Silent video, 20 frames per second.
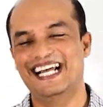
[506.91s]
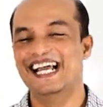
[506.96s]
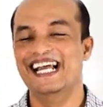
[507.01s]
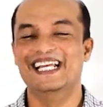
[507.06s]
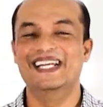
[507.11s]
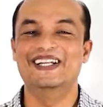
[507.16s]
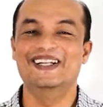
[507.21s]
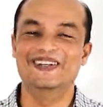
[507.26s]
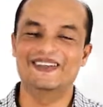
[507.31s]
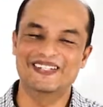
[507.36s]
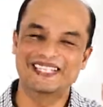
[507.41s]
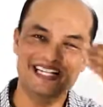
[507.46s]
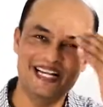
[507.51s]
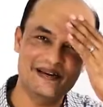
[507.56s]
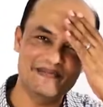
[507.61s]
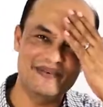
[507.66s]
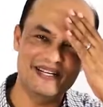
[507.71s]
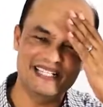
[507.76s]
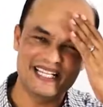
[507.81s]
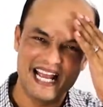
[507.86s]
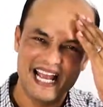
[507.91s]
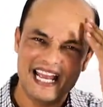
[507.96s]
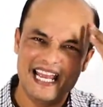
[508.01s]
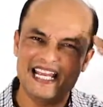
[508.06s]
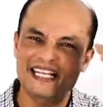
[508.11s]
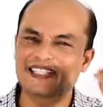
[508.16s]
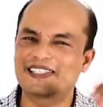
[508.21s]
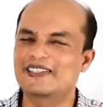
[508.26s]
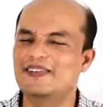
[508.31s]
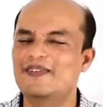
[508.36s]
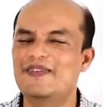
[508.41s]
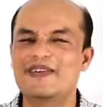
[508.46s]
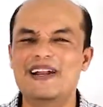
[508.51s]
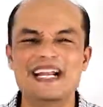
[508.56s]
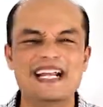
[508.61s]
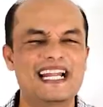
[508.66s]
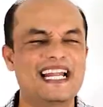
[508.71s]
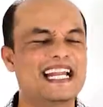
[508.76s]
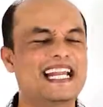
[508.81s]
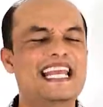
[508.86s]
You know what that means? He
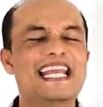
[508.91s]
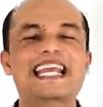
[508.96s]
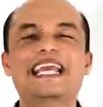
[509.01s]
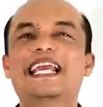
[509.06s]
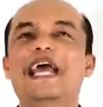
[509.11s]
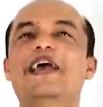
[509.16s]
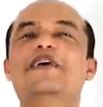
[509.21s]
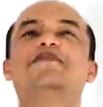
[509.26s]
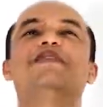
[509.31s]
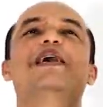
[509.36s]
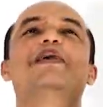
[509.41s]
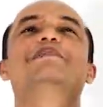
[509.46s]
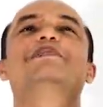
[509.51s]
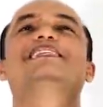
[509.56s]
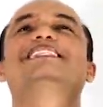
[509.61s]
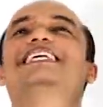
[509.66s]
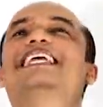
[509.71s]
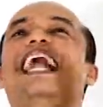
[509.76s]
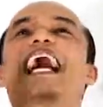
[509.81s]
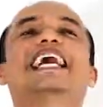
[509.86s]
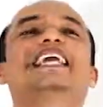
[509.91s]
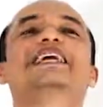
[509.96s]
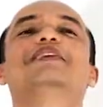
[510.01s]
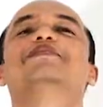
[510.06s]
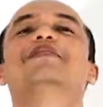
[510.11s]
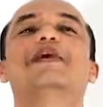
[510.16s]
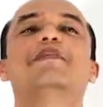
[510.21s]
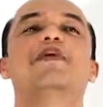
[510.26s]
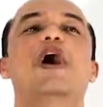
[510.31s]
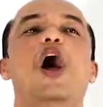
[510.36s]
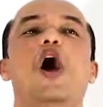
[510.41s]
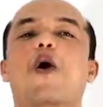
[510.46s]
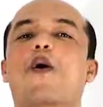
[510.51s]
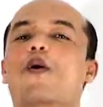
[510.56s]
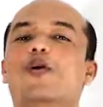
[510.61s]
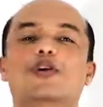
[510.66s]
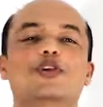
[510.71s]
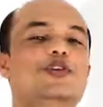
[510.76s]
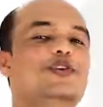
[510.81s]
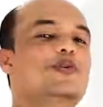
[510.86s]
surrendered. He gave up. He said, I give up.
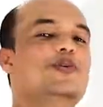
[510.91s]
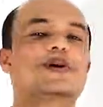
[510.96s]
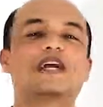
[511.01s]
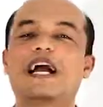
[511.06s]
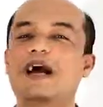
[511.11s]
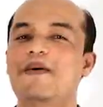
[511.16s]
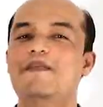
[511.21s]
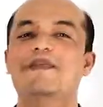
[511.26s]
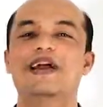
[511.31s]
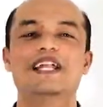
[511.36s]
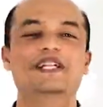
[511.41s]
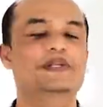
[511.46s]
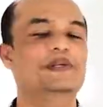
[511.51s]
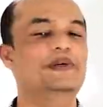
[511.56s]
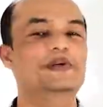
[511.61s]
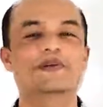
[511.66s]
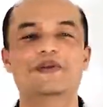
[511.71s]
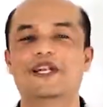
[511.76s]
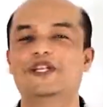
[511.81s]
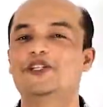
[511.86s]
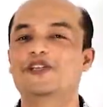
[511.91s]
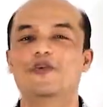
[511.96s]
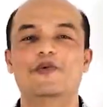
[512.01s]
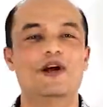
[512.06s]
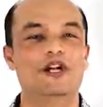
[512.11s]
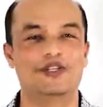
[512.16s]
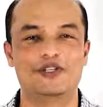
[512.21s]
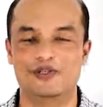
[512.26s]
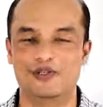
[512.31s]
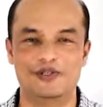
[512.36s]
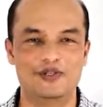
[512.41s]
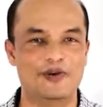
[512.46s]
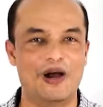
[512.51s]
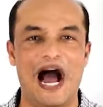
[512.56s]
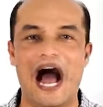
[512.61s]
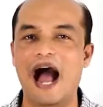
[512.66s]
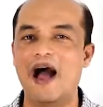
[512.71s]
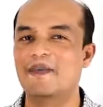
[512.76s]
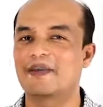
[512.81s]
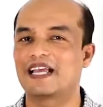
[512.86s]
You come and do what you want to do.
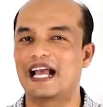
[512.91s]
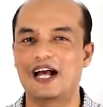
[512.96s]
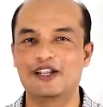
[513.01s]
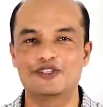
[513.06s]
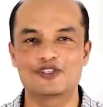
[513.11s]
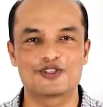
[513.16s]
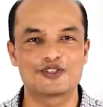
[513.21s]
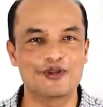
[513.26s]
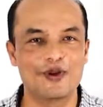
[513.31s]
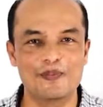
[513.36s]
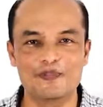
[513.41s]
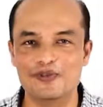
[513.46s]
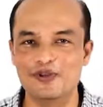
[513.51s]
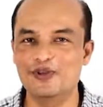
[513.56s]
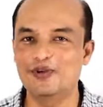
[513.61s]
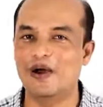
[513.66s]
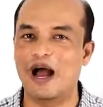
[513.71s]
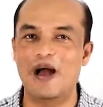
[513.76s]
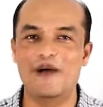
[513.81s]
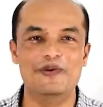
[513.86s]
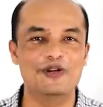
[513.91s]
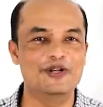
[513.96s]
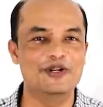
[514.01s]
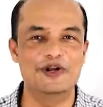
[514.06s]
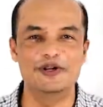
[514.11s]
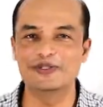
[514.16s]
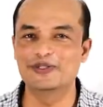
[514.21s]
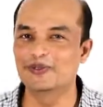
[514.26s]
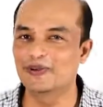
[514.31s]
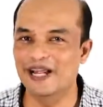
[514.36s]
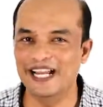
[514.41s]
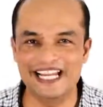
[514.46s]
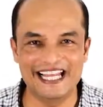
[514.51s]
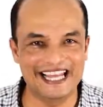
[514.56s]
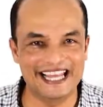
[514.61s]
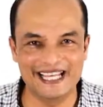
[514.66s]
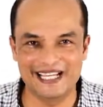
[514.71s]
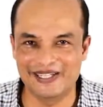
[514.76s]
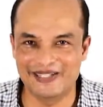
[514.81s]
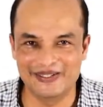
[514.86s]
I can't stop you. I will not do
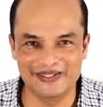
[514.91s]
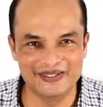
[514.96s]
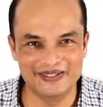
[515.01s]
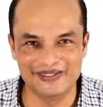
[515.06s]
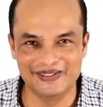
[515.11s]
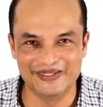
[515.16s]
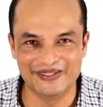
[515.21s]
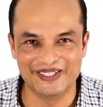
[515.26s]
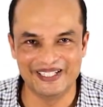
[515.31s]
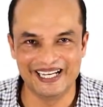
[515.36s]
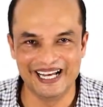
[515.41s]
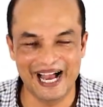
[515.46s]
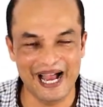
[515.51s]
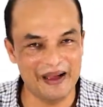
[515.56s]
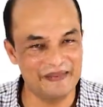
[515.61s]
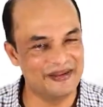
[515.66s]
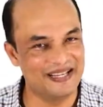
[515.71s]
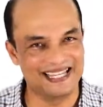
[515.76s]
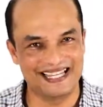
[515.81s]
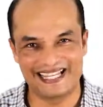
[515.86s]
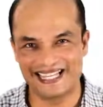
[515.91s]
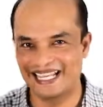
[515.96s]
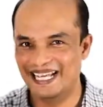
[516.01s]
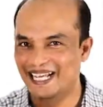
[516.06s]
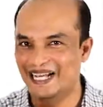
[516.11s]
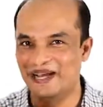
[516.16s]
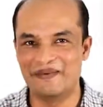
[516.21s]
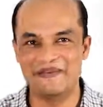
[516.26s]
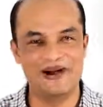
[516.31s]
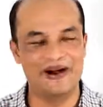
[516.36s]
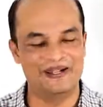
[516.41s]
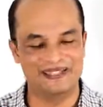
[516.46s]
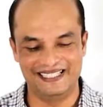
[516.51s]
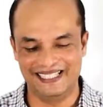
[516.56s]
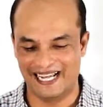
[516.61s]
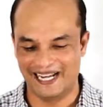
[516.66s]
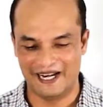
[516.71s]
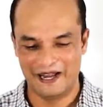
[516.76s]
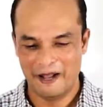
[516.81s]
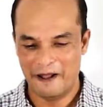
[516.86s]
anything to you. I mean, think about
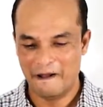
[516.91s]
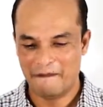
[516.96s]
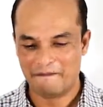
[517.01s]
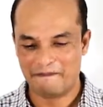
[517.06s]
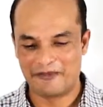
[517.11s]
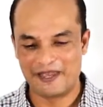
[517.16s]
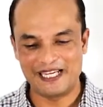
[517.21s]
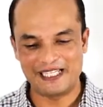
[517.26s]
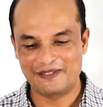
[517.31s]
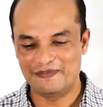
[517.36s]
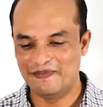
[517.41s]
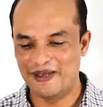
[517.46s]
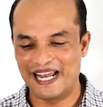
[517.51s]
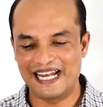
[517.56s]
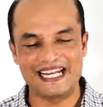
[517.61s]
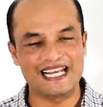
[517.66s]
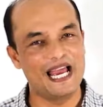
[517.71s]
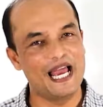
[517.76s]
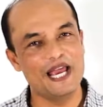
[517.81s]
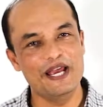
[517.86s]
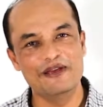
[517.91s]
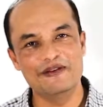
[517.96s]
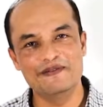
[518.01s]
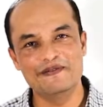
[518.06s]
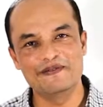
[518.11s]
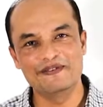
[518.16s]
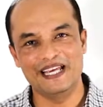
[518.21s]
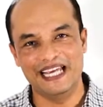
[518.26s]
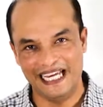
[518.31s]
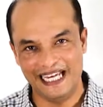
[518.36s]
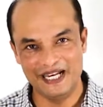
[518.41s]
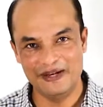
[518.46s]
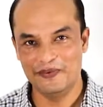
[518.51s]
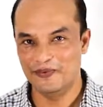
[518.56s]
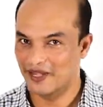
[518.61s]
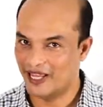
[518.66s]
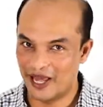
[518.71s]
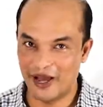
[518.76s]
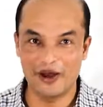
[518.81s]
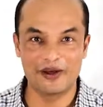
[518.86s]
that. This man gave in
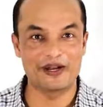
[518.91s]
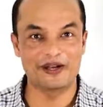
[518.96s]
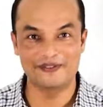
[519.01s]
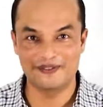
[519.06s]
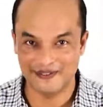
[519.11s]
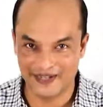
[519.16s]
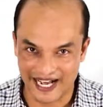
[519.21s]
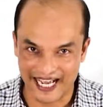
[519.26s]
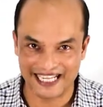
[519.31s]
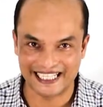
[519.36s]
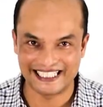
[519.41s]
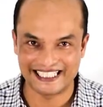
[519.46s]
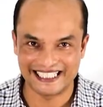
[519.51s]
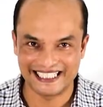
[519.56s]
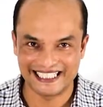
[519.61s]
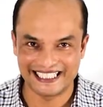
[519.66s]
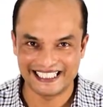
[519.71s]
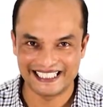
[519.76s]
without a fight.